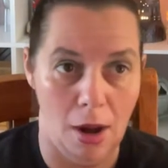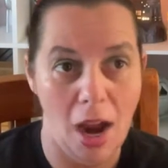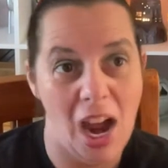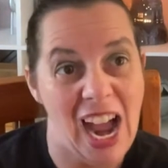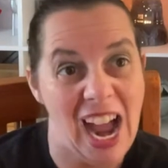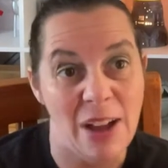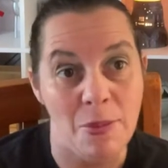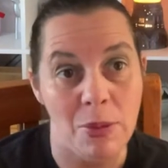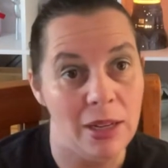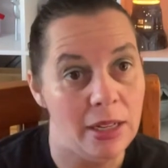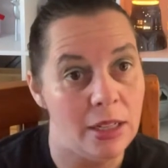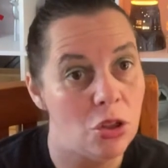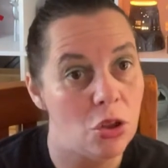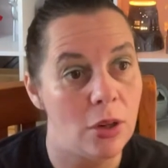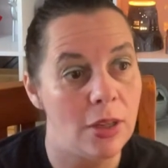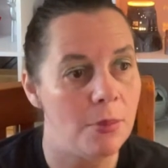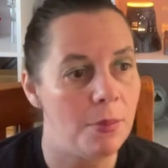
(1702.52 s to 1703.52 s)
I will
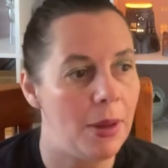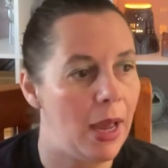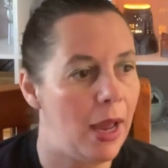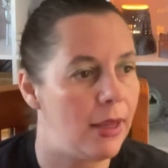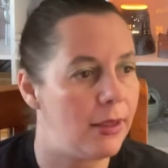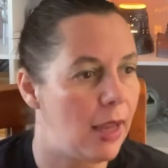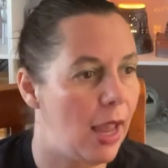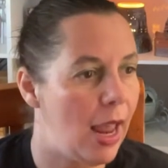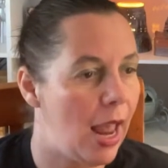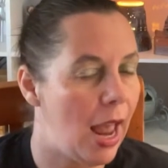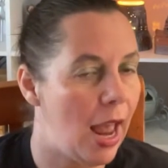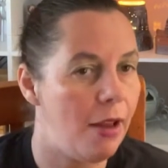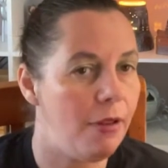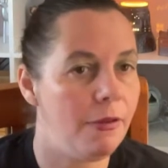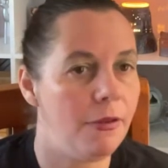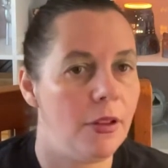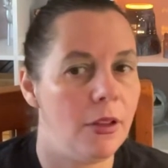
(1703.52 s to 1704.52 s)
enjoy the bars I
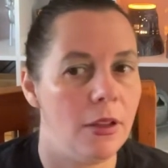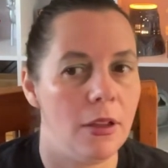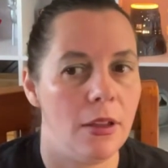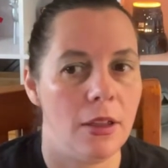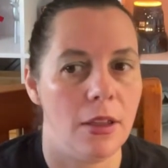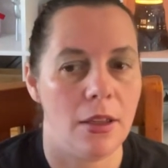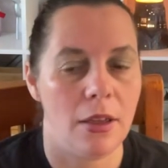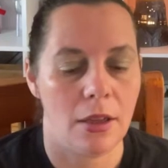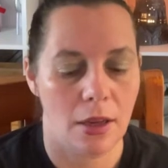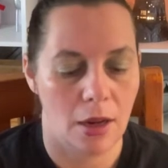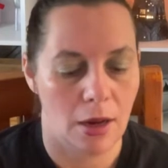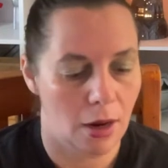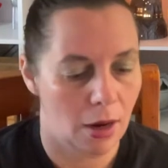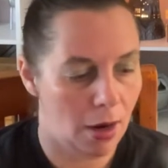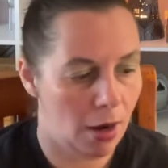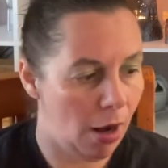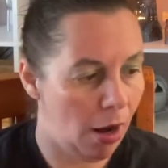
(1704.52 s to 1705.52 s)
have.
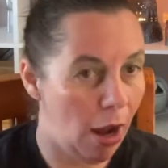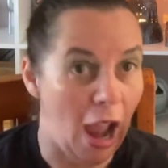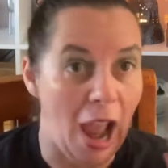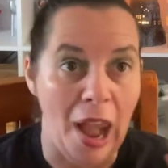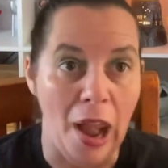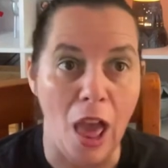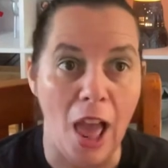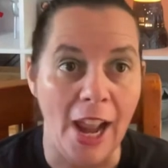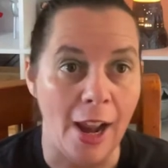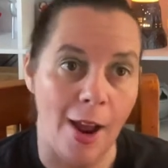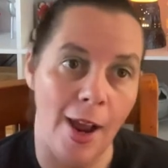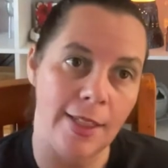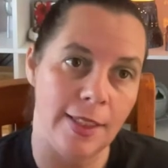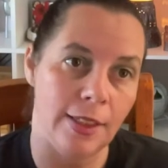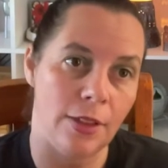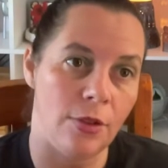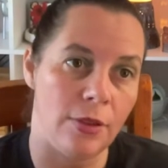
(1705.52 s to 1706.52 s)
I like
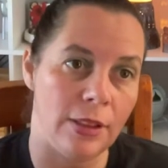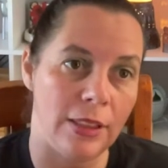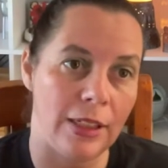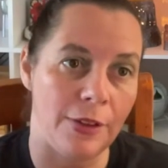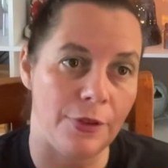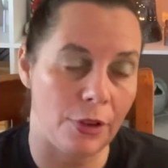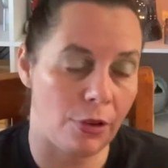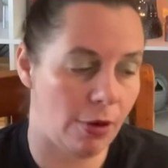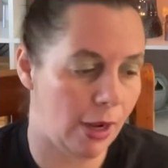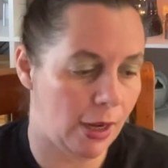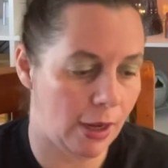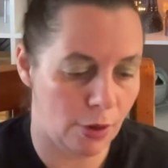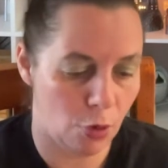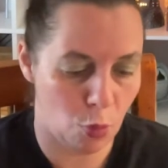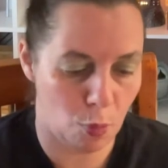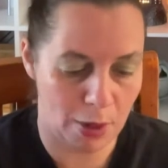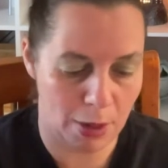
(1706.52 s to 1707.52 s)
Icicles and Evergreen a
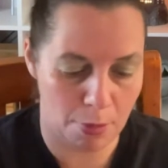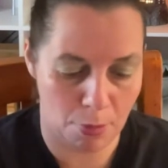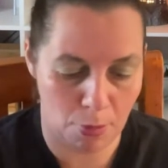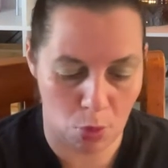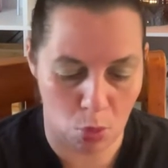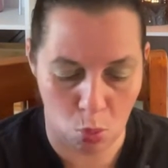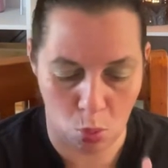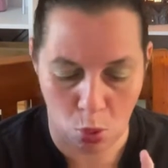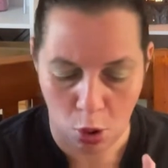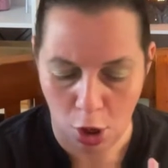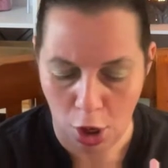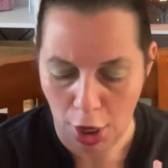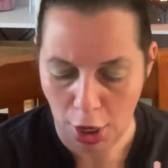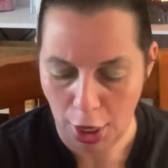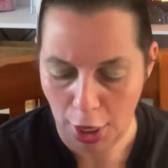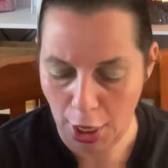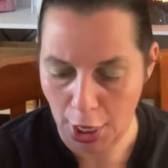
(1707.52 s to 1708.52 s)
little bit more.
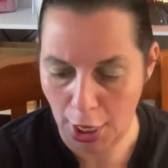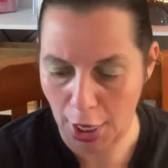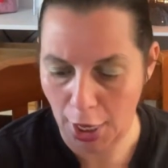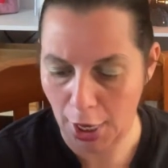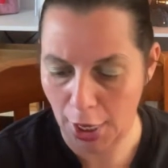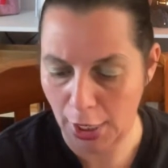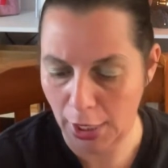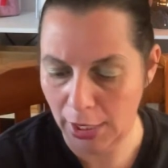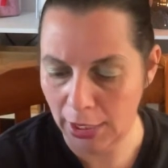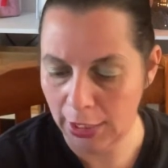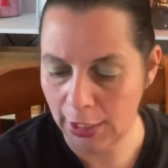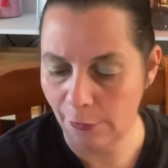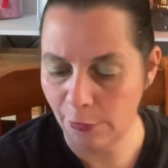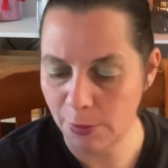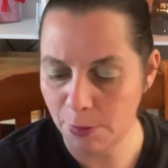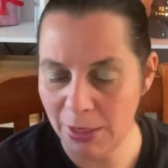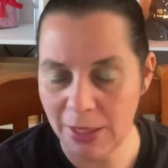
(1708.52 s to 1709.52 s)
It
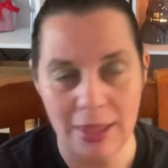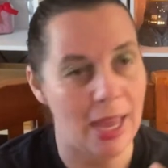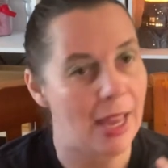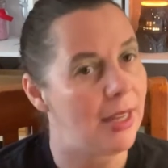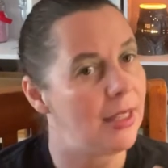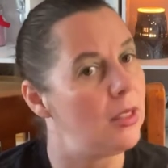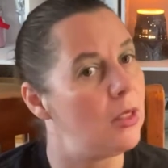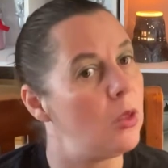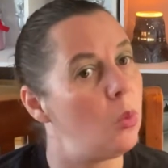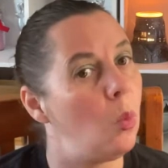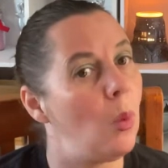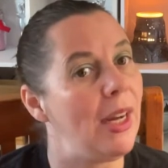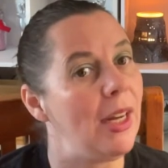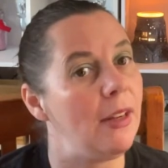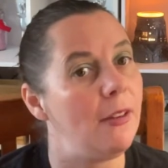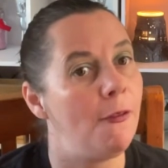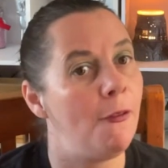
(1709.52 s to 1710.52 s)
gives me that
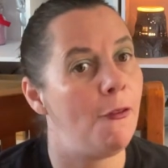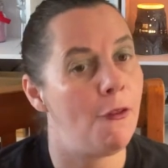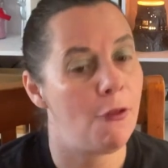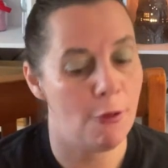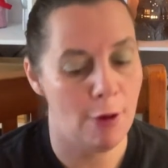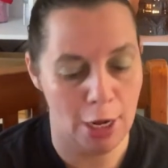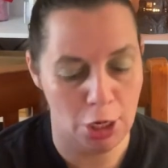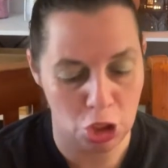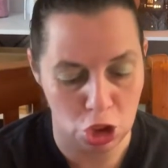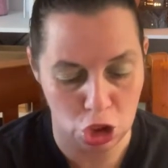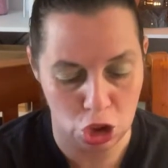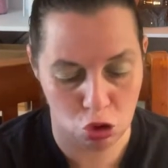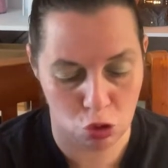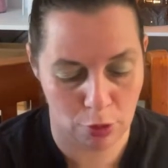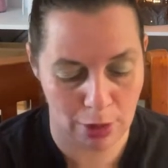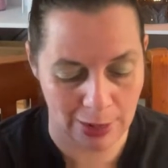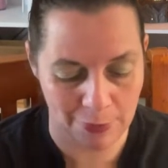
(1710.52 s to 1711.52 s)
sweet, fresh
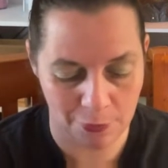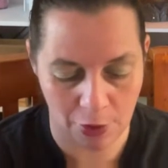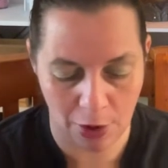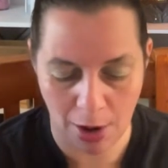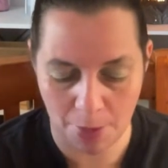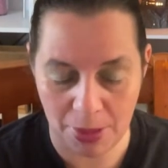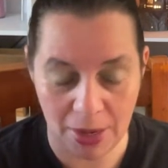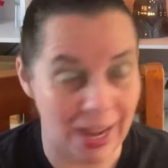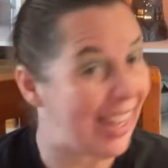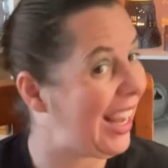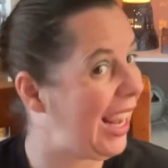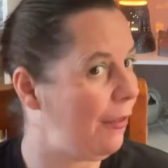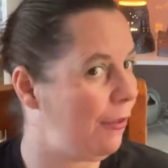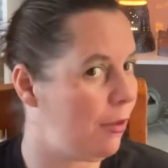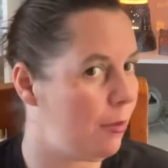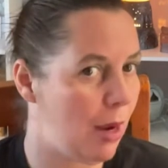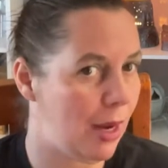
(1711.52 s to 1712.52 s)
tree vibe that I get
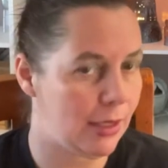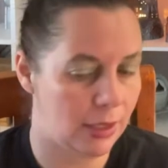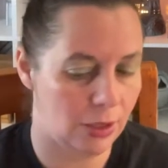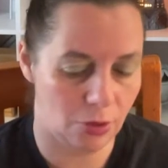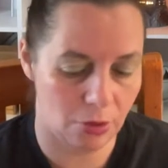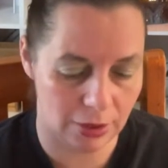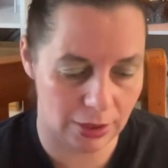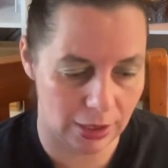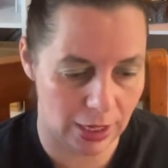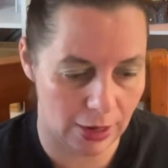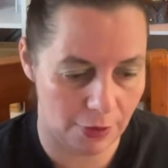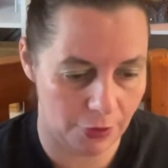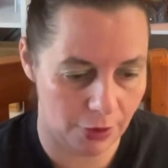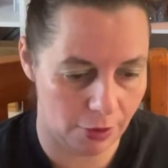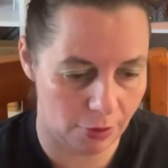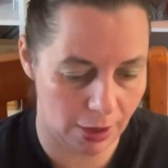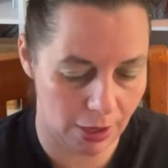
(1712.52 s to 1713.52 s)
from Icicles and
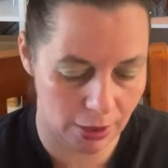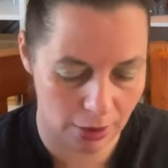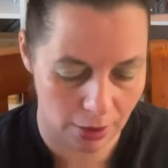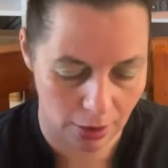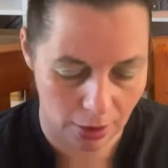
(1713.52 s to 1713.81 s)
Evergreen,